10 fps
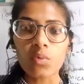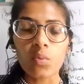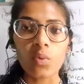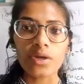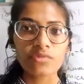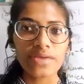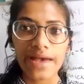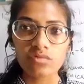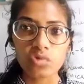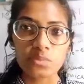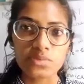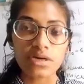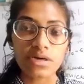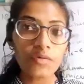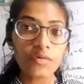what we have
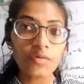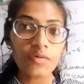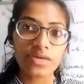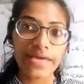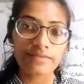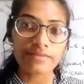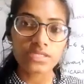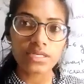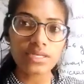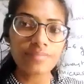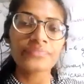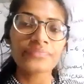observed, what we have done,